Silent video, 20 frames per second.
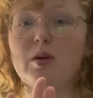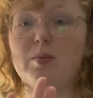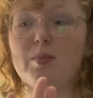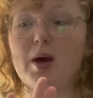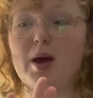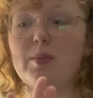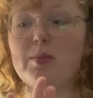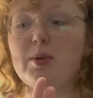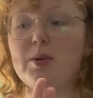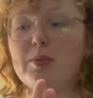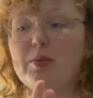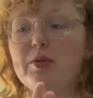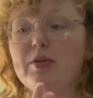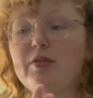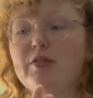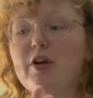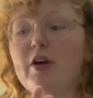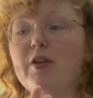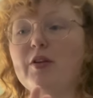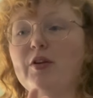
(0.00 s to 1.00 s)
by people
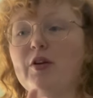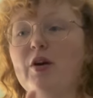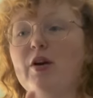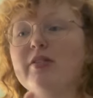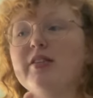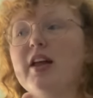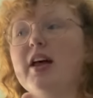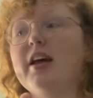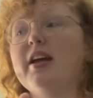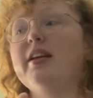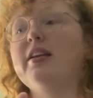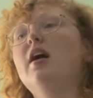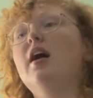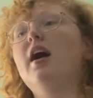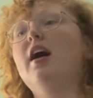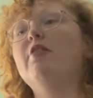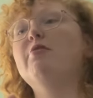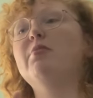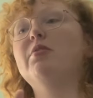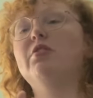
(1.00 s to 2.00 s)
of color online.
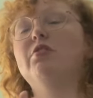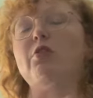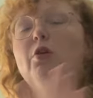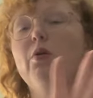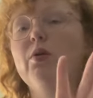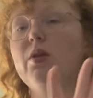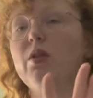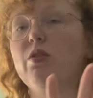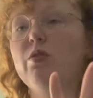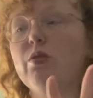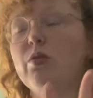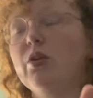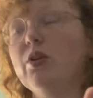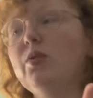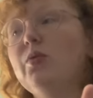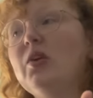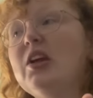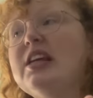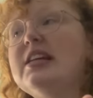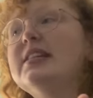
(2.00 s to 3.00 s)
I've been scrolling through
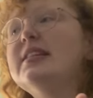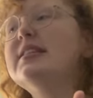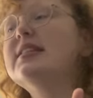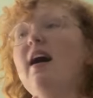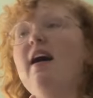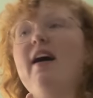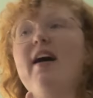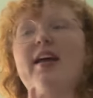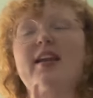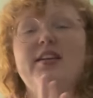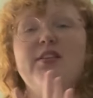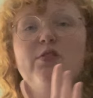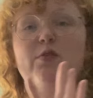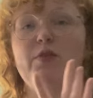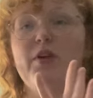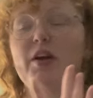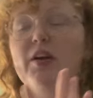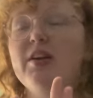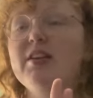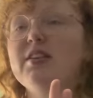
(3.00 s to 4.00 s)
Goodreads and it's
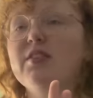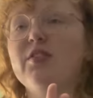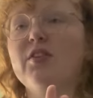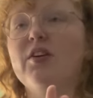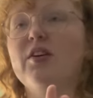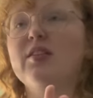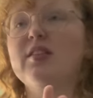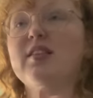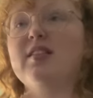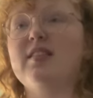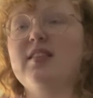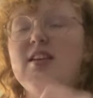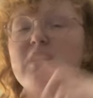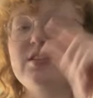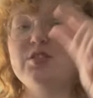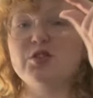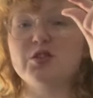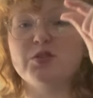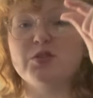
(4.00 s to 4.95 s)
very difficult to see just